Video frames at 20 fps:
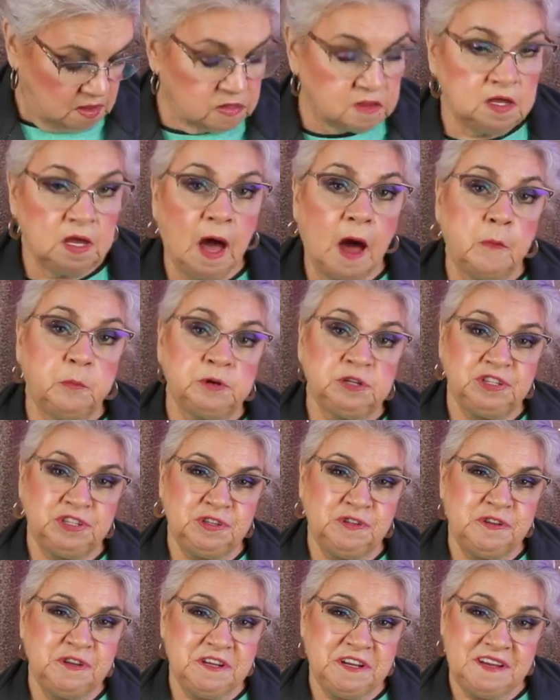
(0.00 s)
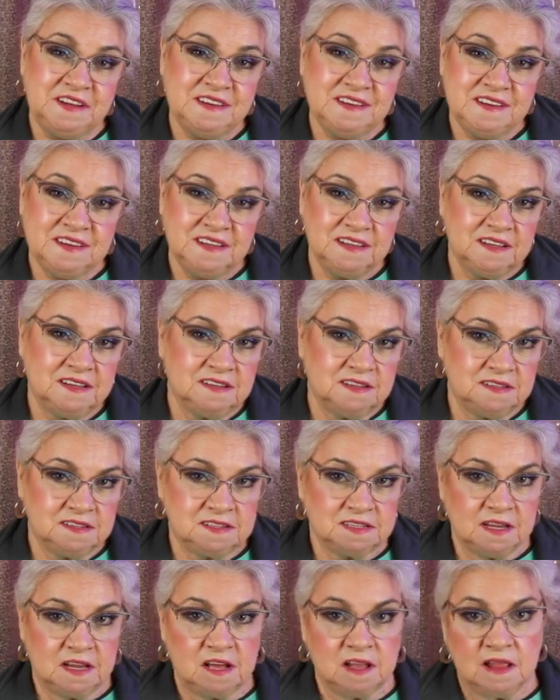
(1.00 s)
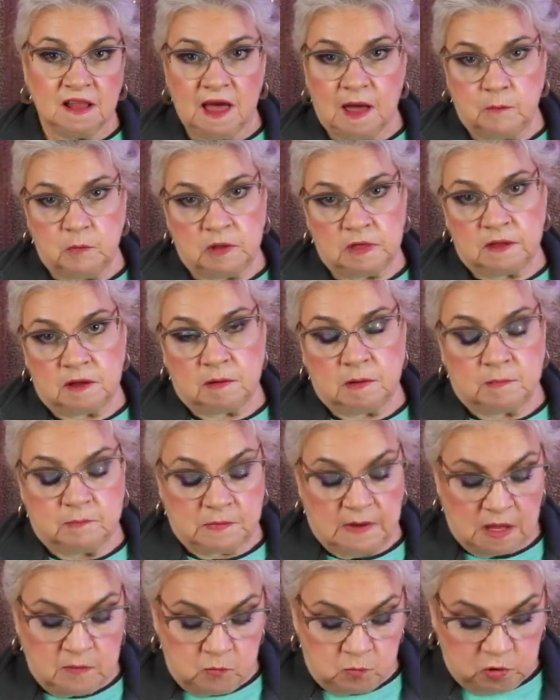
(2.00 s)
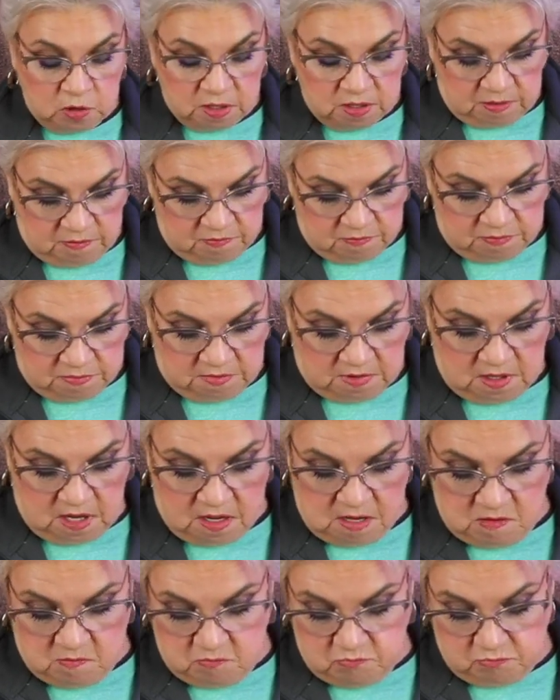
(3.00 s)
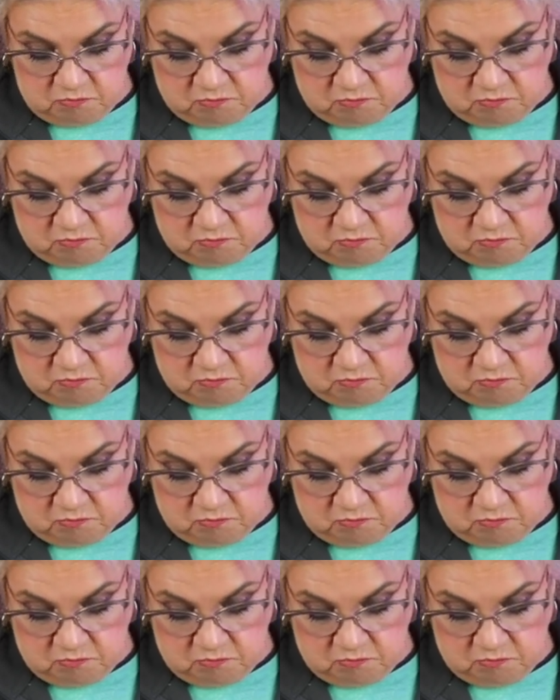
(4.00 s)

the opportunity to collab with them. I'm really, um,